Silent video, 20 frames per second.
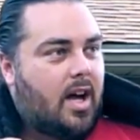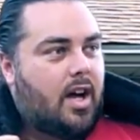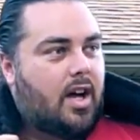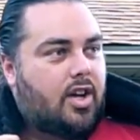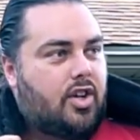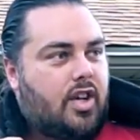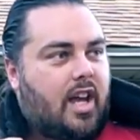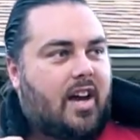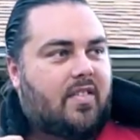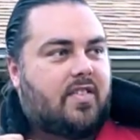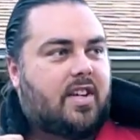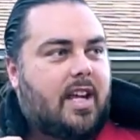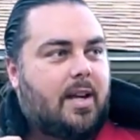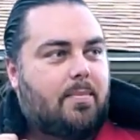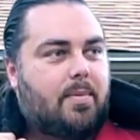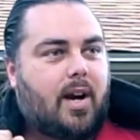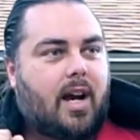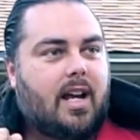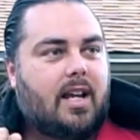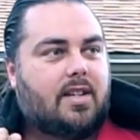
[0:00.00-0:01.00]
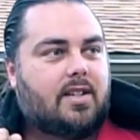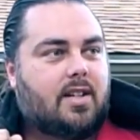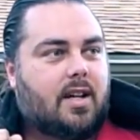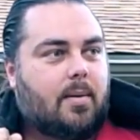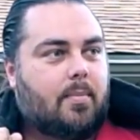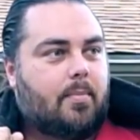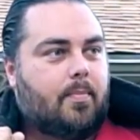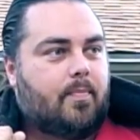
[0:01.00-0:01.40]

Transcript: You have to keep your hands up.